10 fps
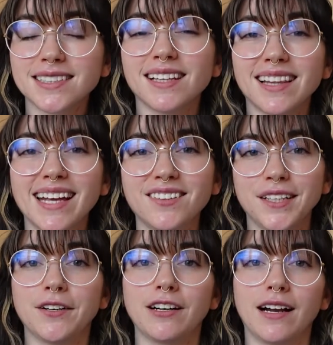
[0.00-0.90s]
the
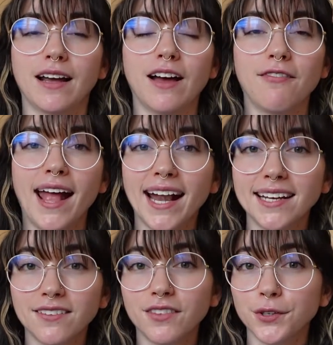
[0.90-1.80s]
likelihood of
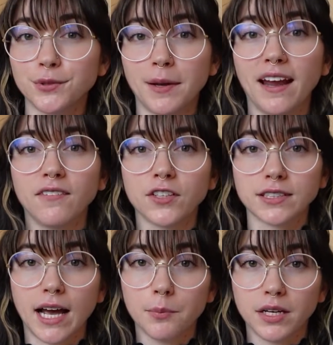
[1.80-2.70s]
any of those behaviors
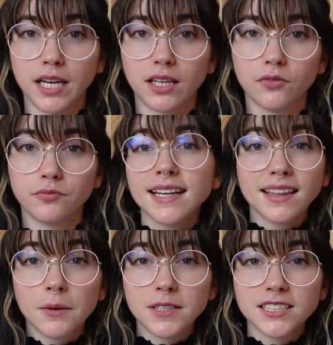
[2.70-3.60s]
happening. Now,
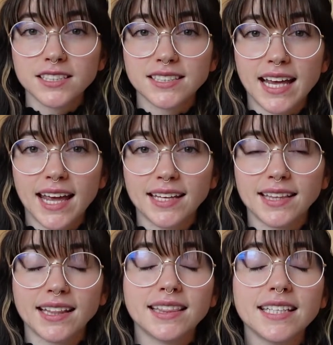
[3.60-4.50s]
let me just say
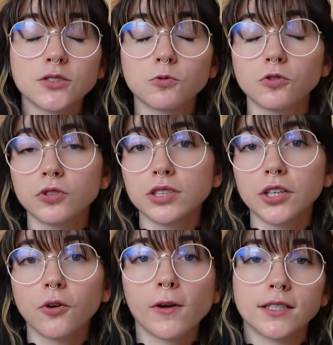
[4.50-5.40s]
that these rules
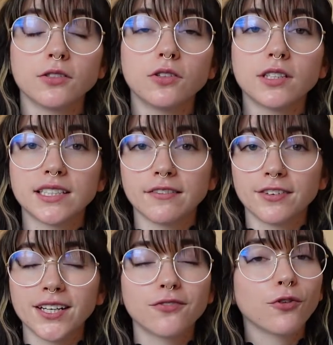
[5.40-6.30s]
are going to look
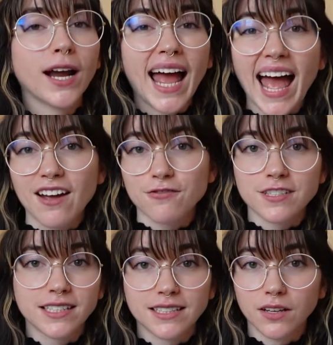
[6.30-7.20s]
different for
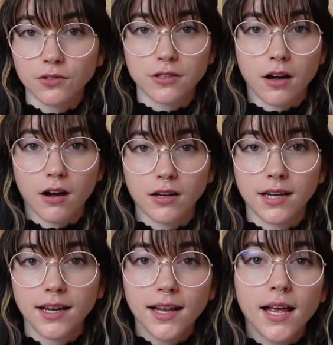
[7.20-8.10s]
every single dog
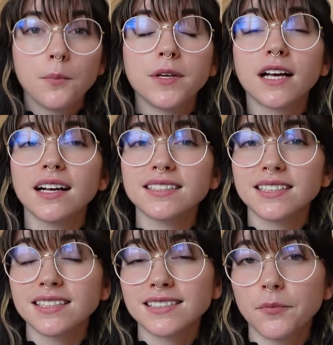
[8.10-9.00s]
because
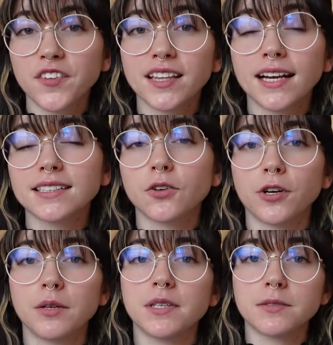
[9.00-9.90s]
this is something that is
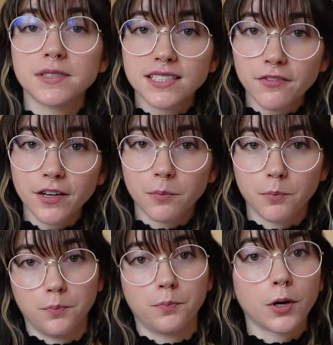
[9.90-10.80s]
going to be specific
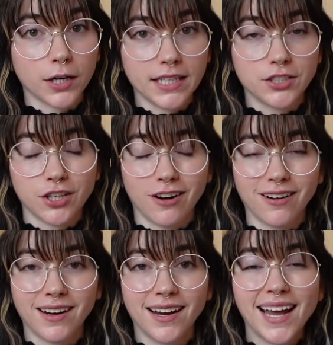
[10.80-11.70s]
per each
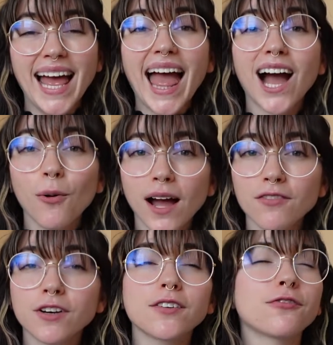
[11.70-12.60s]
dog.
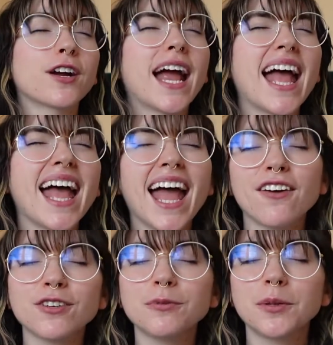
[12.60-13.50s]
However, for
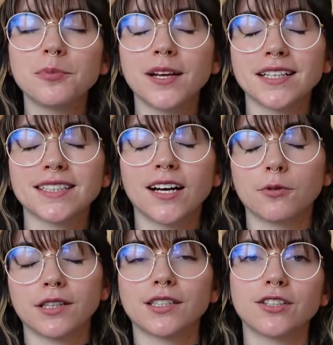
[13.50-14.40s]
everyone playing tug
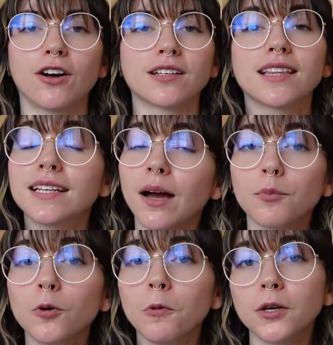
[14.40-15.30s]
with their dog, the
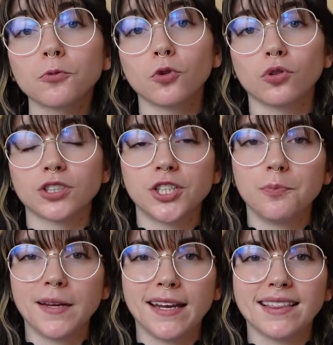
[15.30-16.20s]
number one rule
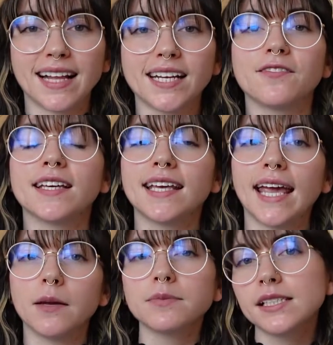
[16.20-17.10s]
should be that if the
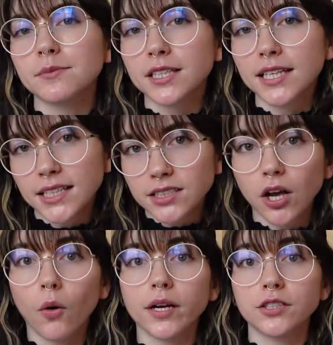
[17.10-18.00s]
game seems like it's
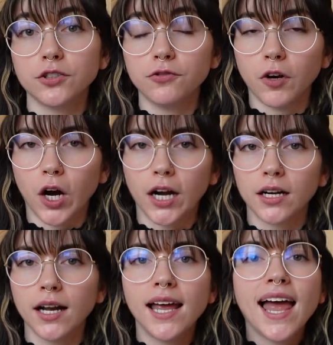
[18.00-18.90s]
going too
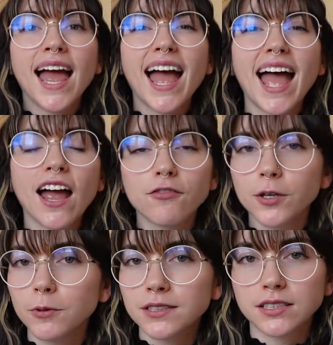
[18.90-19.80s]
far,
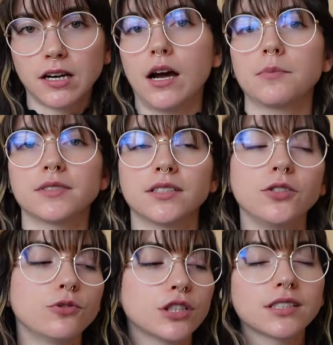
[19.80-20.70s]
everyone stops.
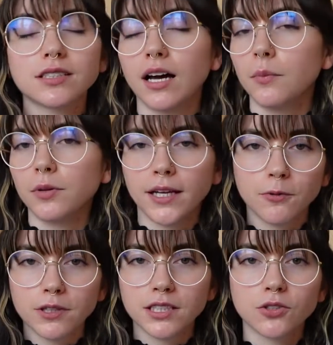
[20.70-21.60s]
You just stop playing
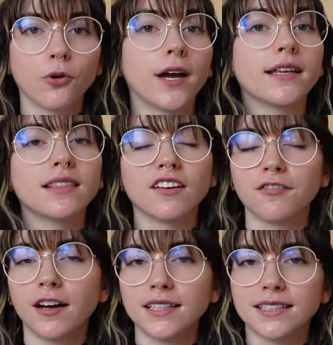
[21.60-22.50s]
with the toy, the
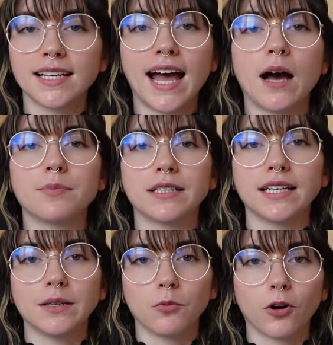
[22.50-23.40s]
fun doesn't happen
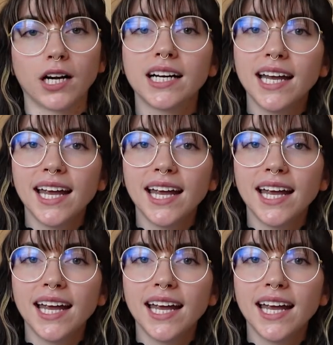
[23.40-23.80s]
anymore,